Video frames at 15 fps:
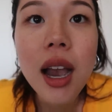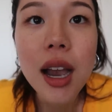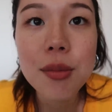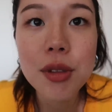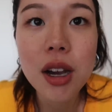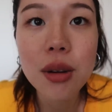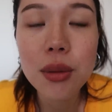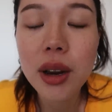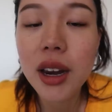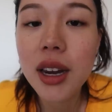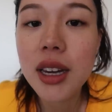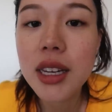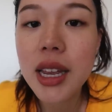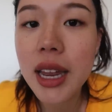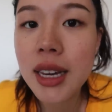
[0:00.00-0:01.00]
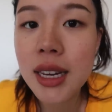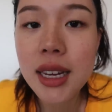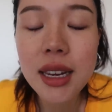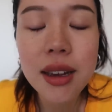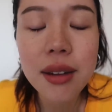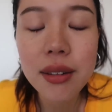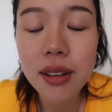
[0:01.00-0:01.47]
I'm not wearing
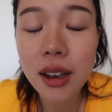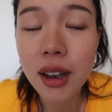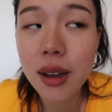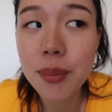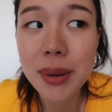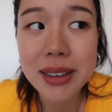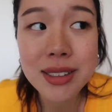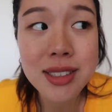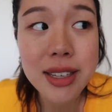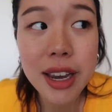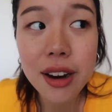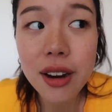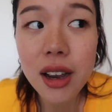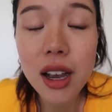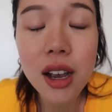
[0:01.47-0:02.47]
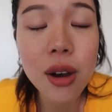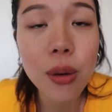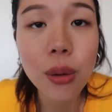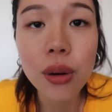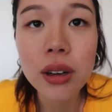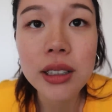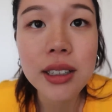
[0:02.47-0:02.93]
any mascara
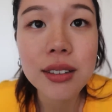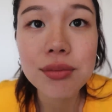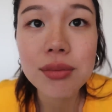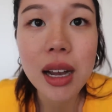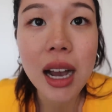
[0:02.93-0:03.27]
or